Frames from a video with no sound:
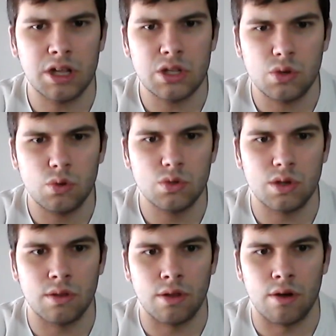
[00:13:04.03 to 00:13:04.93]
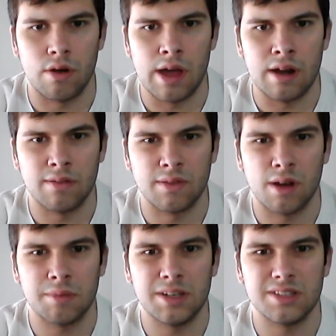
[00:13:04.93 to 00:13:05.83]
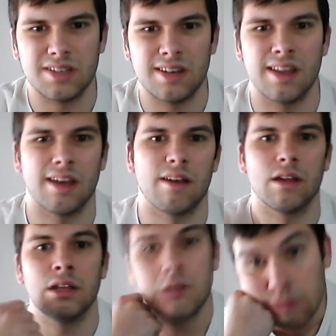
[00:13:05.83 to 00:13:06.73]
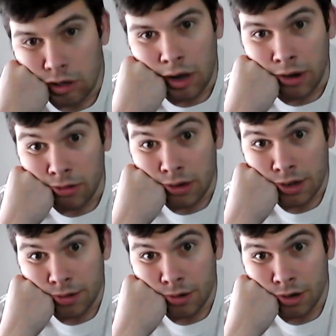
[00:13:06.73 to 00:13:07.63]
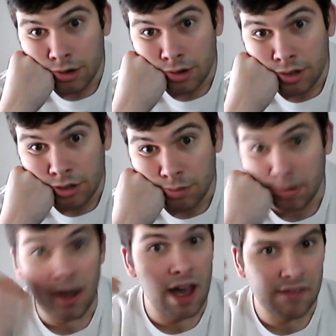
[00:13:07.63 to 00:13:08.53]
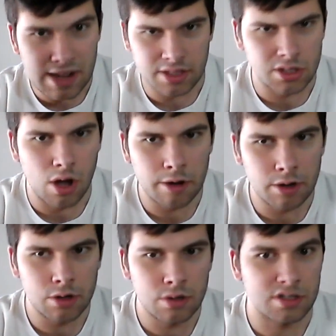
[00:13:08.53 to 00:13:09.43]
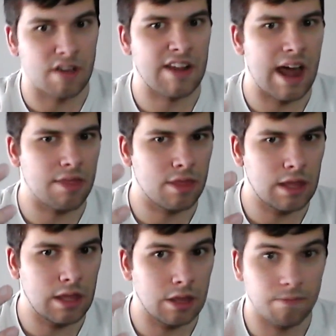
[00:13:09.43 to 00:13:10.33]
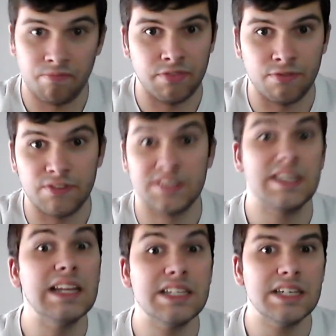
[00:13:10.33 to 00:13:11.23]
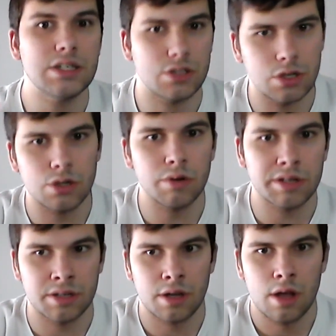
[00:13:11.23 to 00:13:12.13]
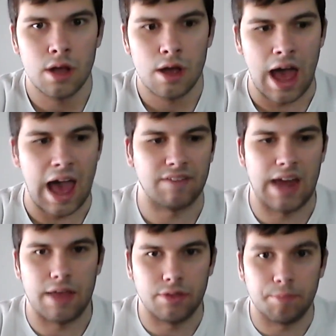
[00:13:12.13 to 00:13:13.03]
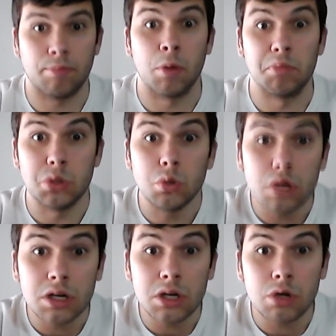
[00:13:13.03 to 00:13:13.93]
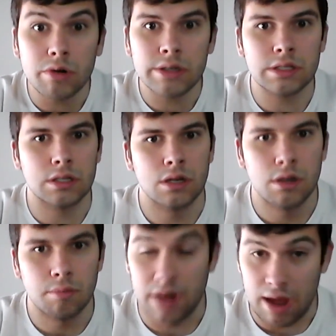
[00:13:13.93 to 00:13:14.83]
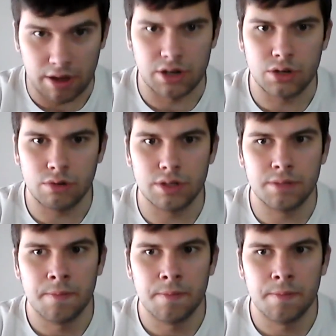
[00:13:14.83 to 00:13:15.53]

to use it though, and I've kind of been sitting there going, you know what, I really want to do this, but I haven't had the time to do this, I haven't had the facilities to do it, I haven't had the computer to do it, but now I can do it.